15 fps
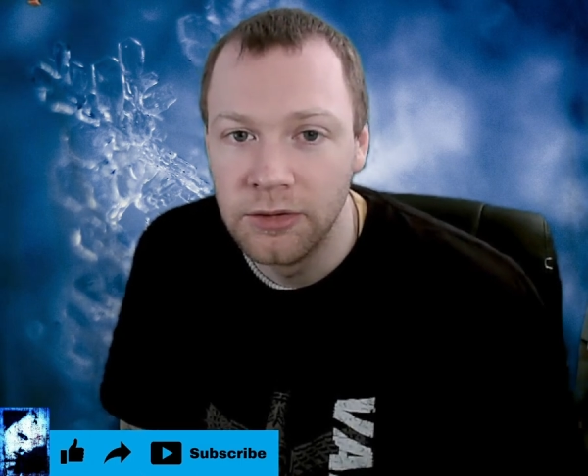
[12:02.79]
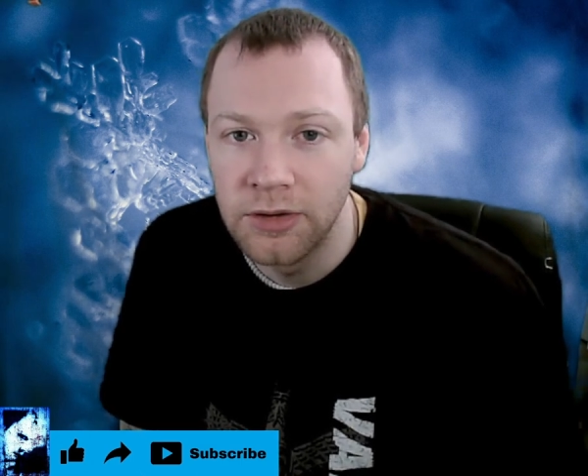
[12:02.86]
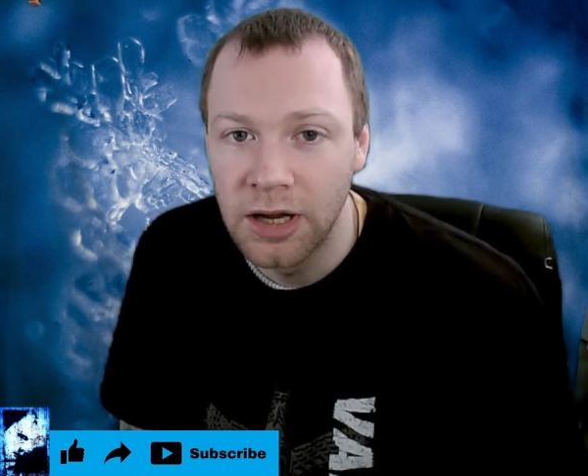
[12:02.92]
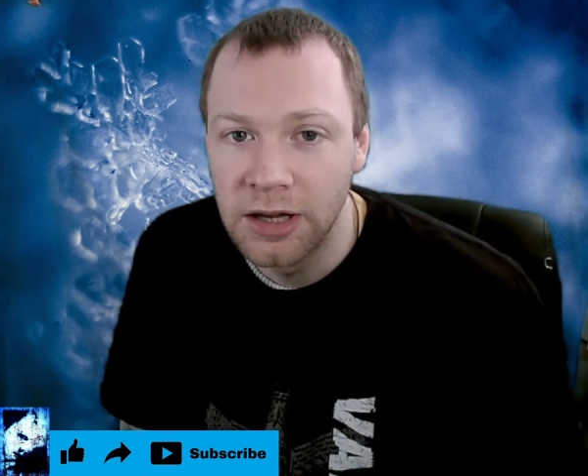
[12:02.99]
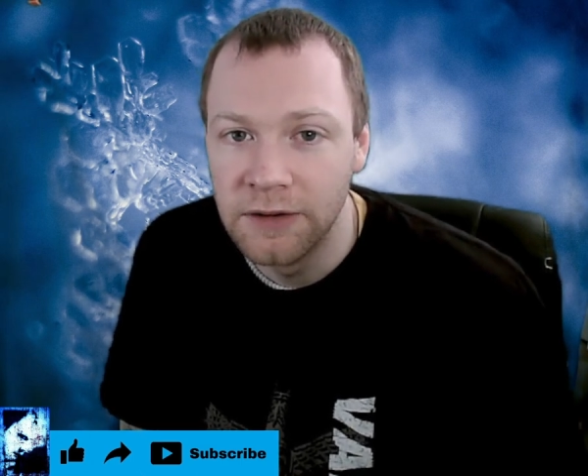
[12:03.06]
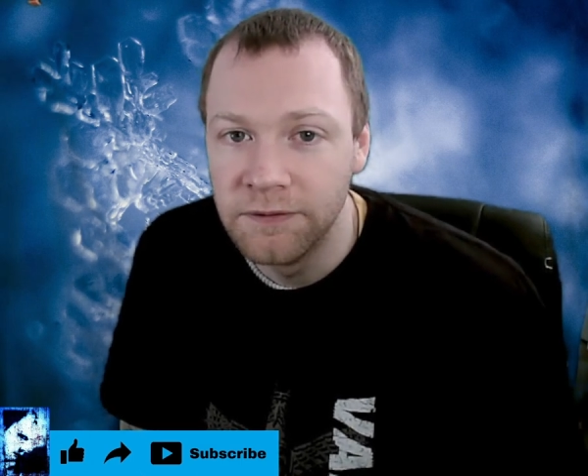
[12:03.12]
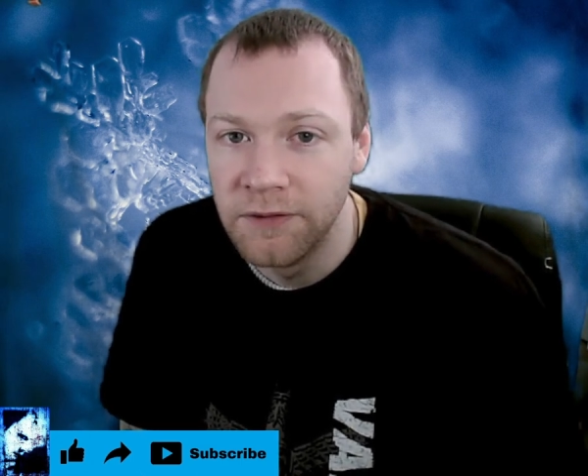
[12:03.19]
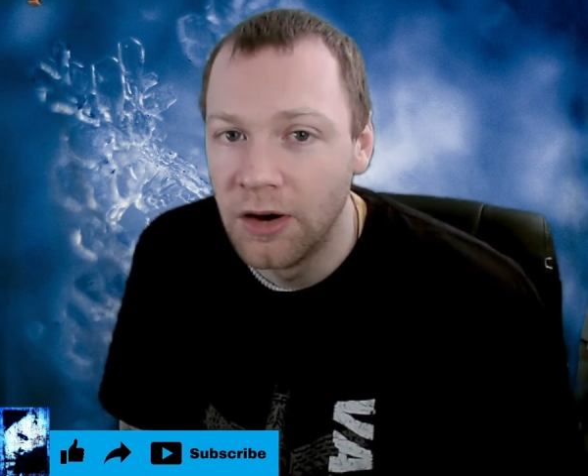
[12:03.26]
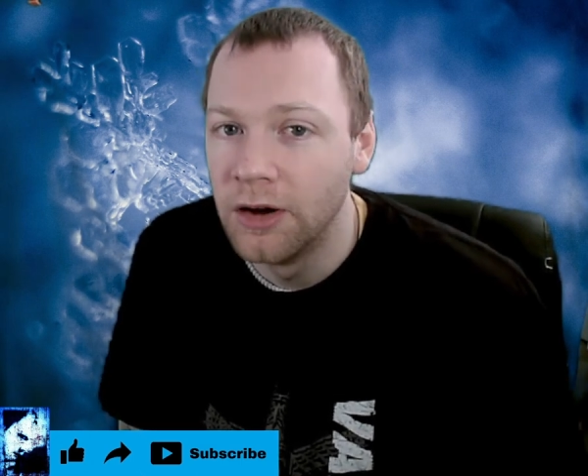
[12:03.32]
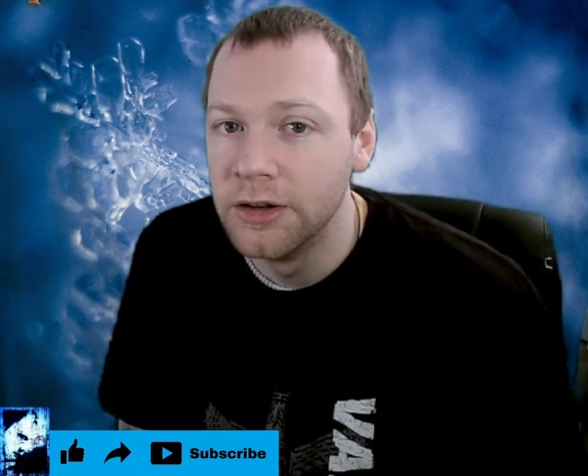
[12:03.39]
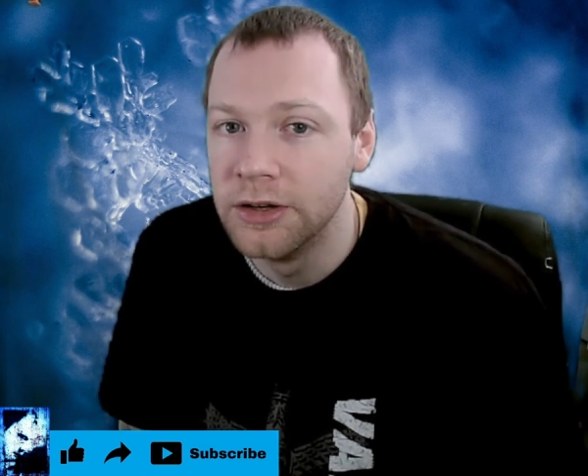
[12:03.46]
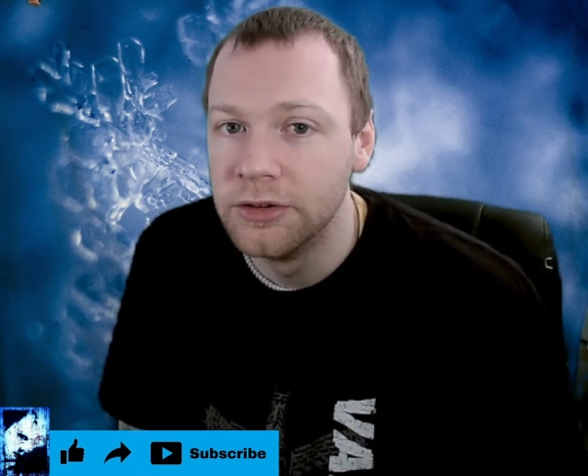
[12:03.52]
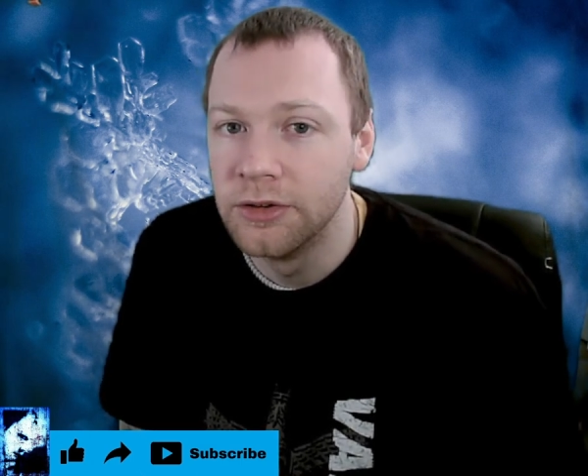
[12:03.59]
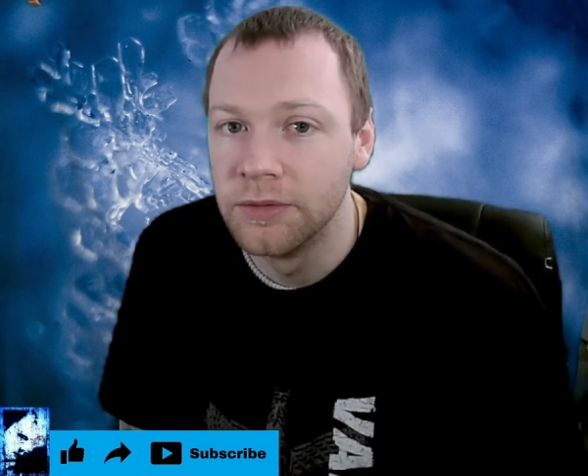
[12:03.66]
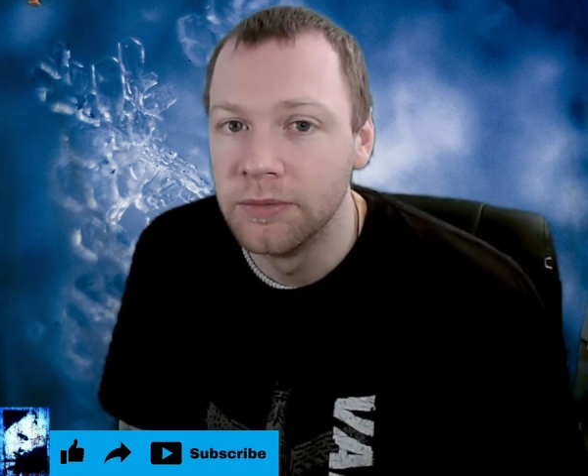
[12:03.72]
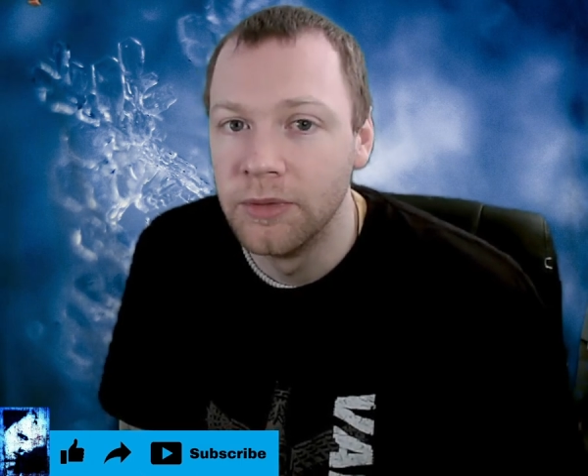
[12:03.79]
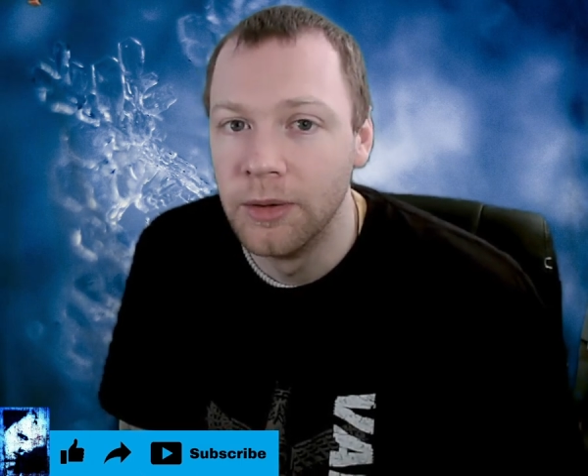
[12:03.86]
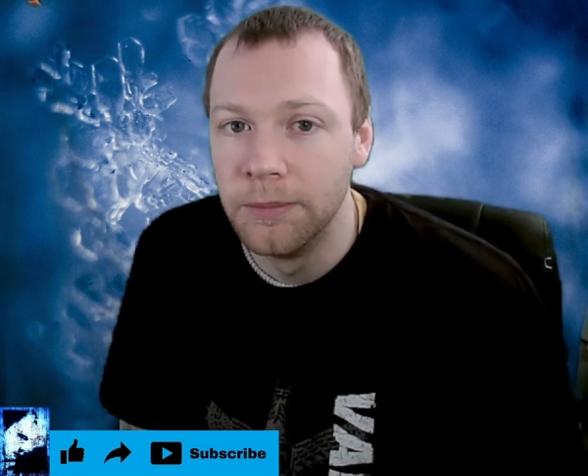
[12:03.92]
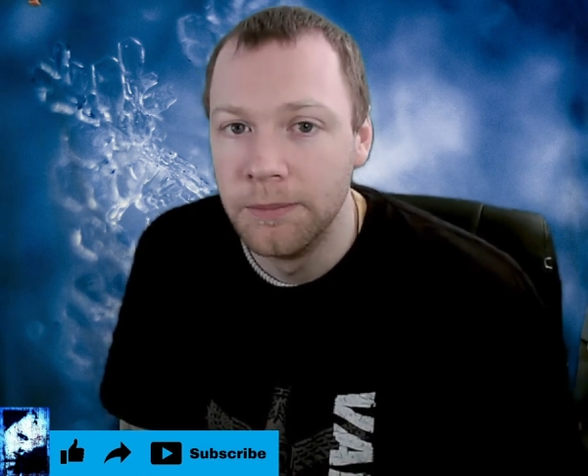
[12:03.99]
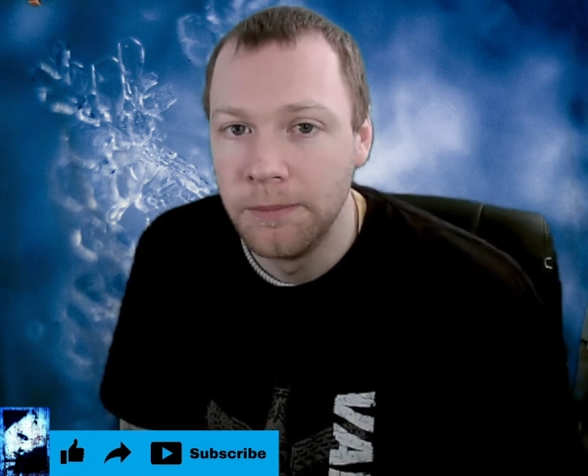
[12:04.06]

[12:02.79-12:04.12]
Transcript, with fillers: take advantage of them.